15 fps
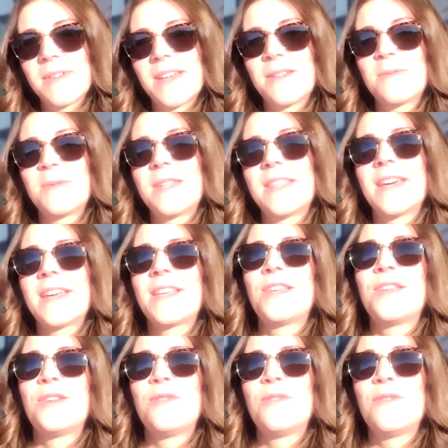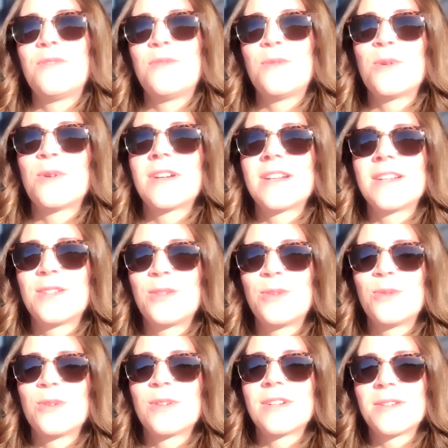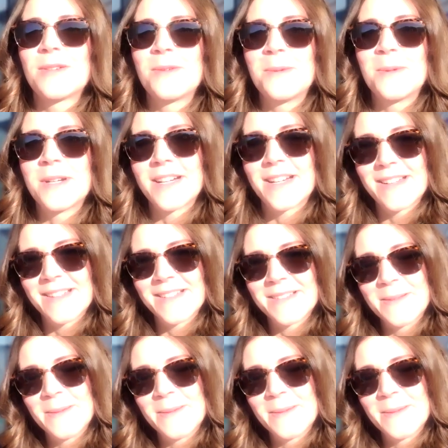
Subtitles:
And we thank you for your work.